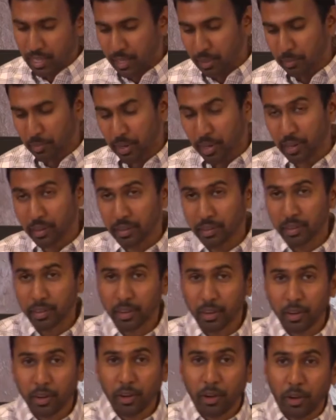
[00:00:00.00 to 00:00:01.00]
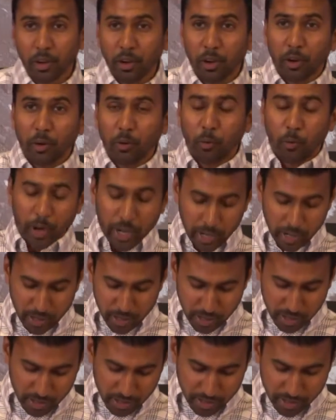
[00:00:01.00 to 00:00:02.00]
Amen.
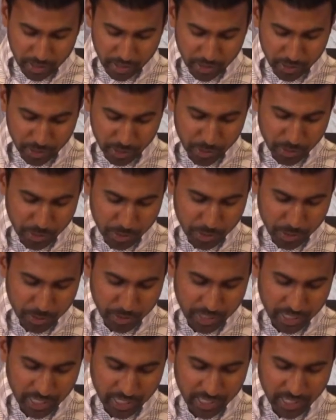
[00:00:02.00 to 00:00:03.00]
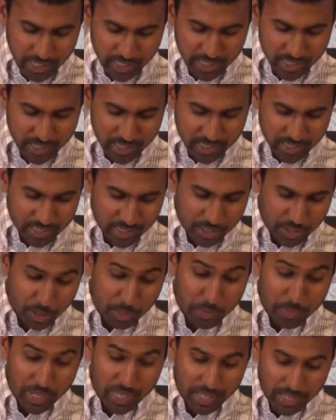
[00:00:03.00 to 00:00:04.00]
Where you need
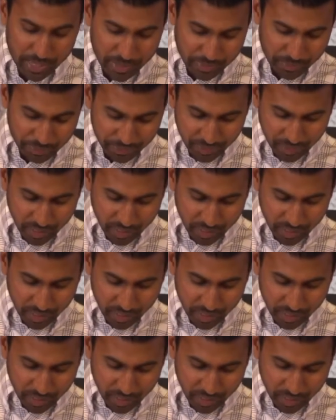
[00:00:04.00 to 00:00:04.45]
to be.